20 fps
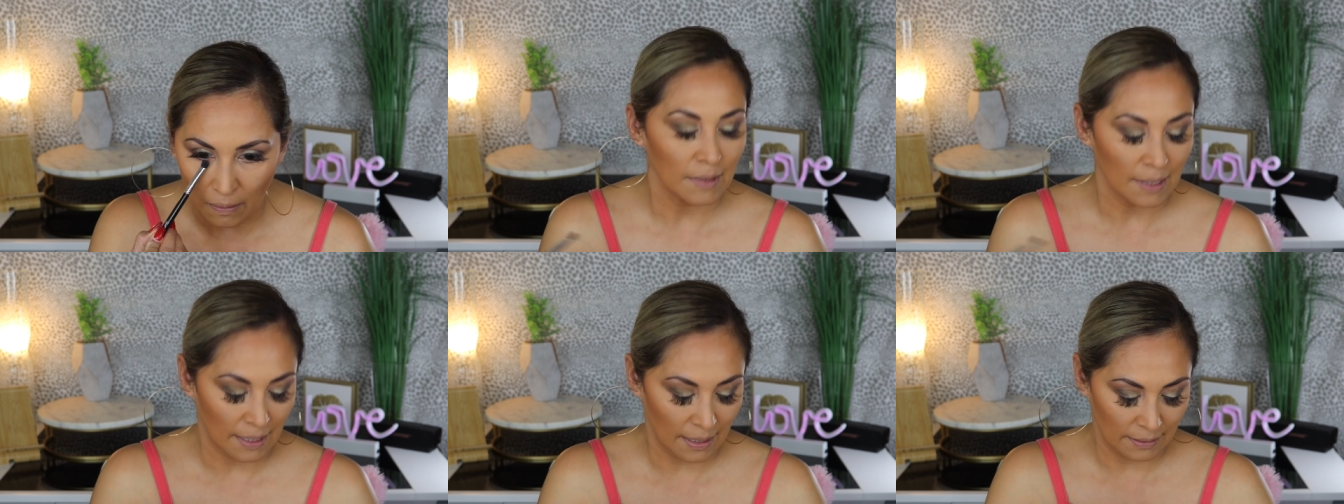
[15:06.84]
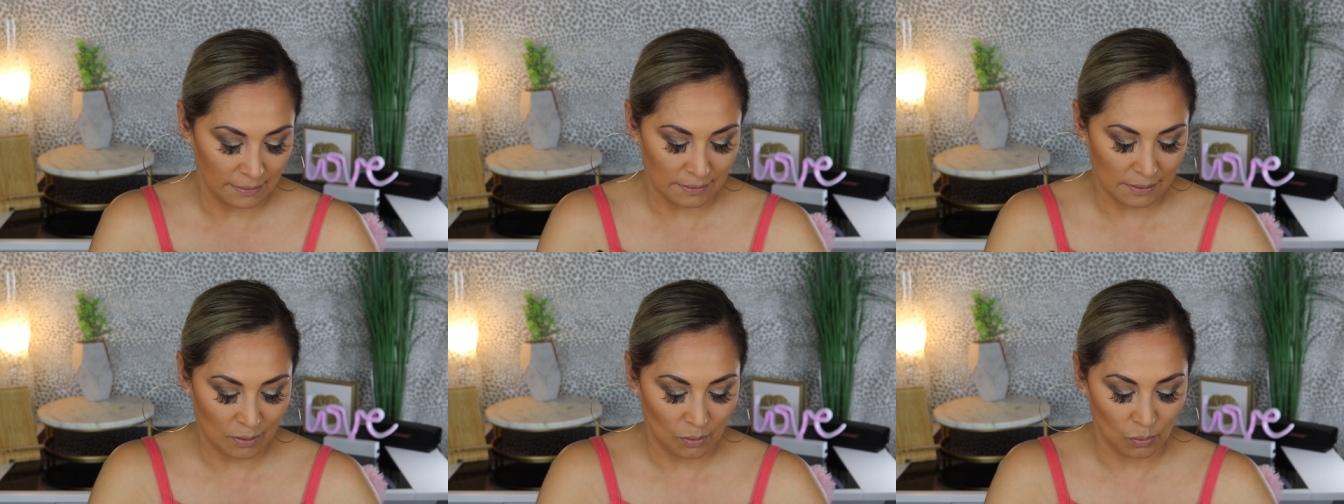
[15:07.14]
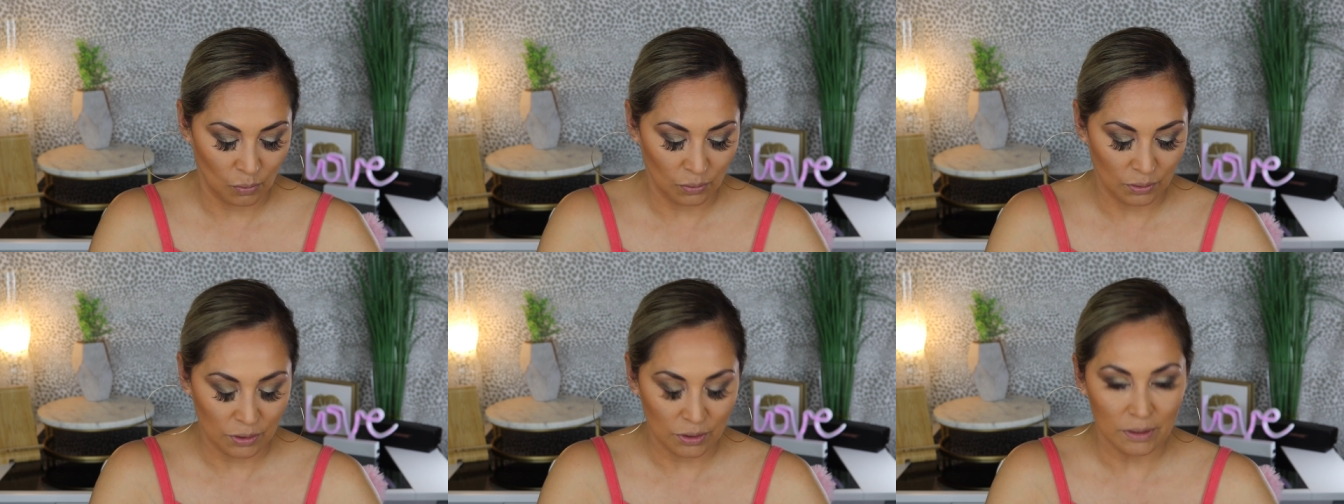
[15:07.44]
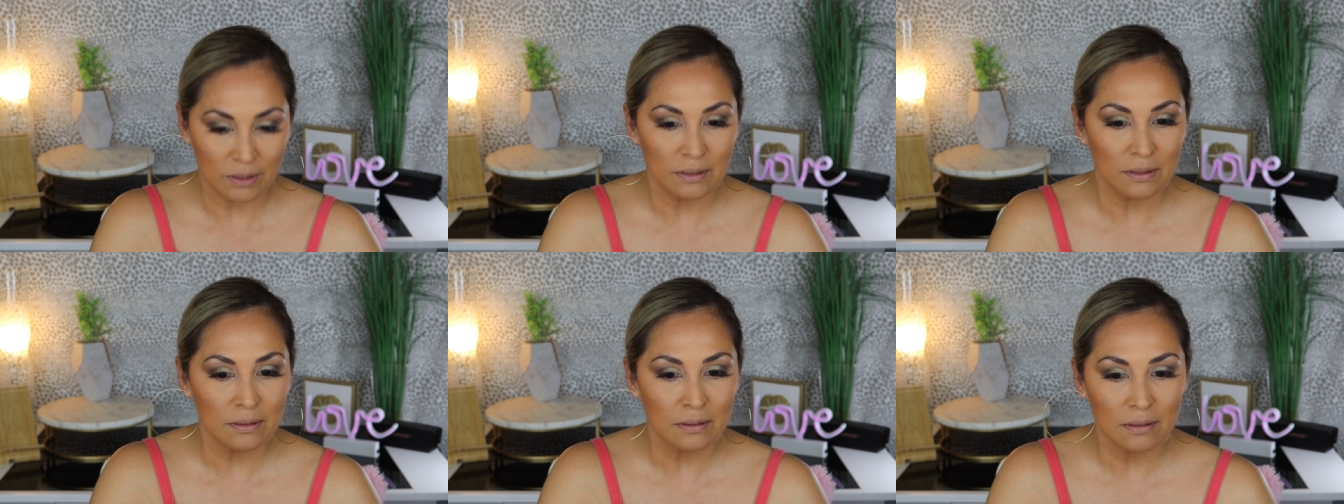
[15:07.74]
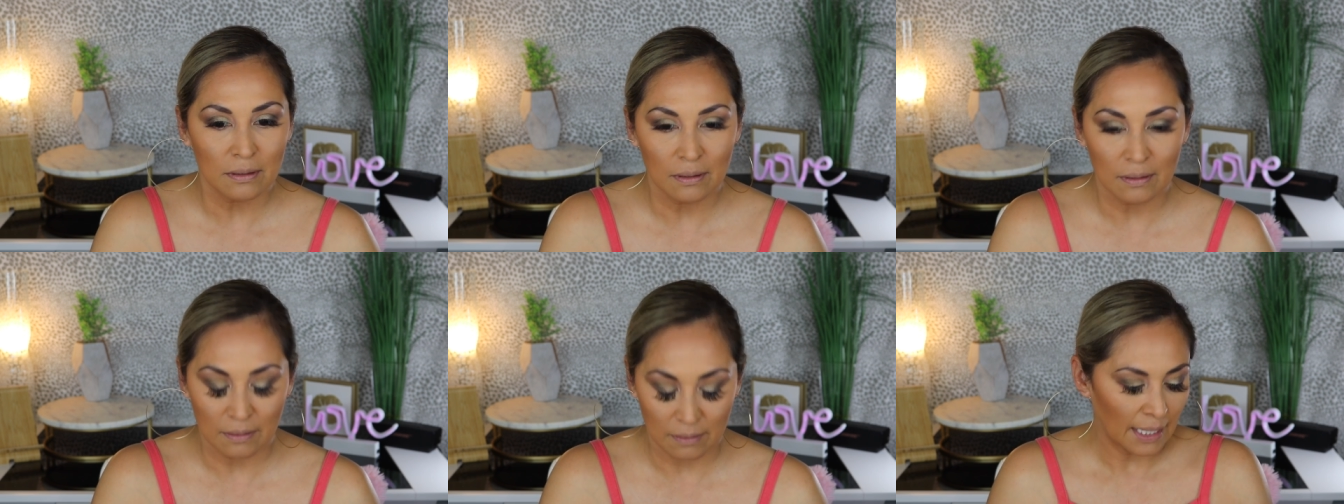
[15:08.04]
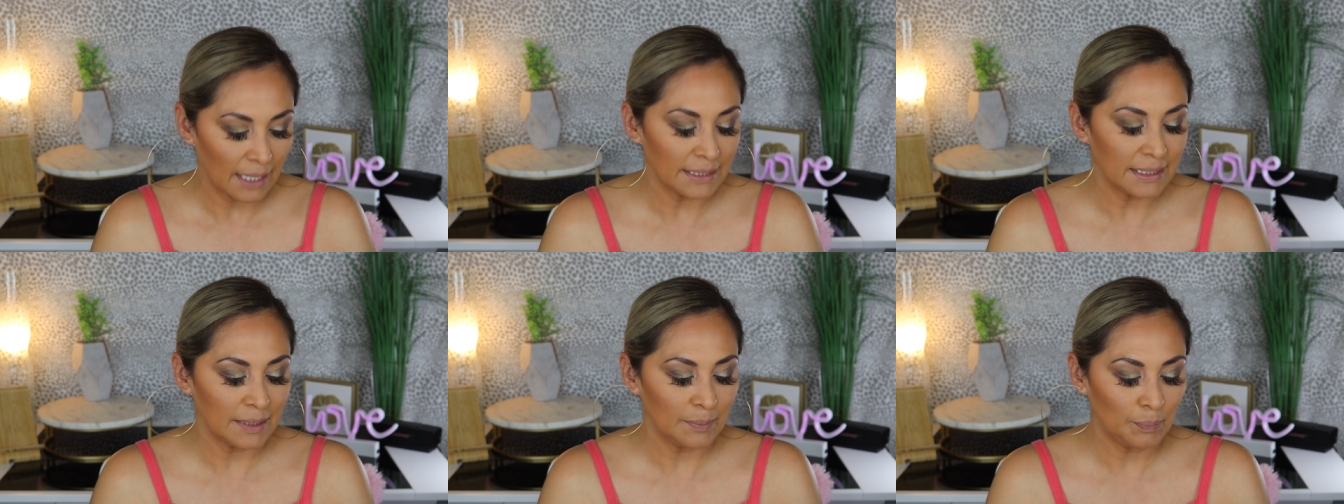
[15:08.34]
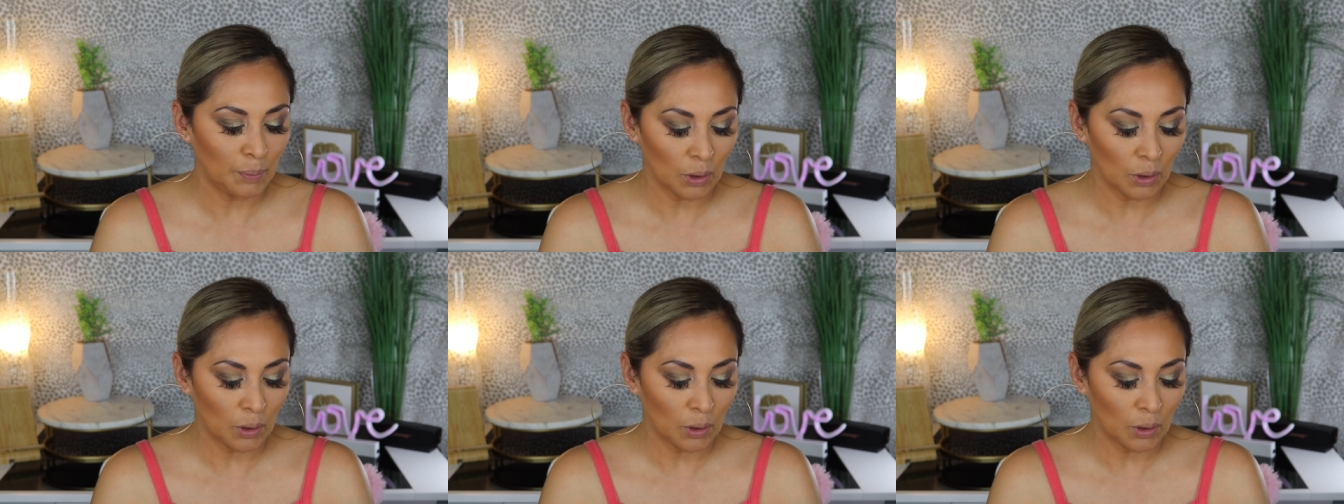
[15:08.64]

That's gorgeous. I did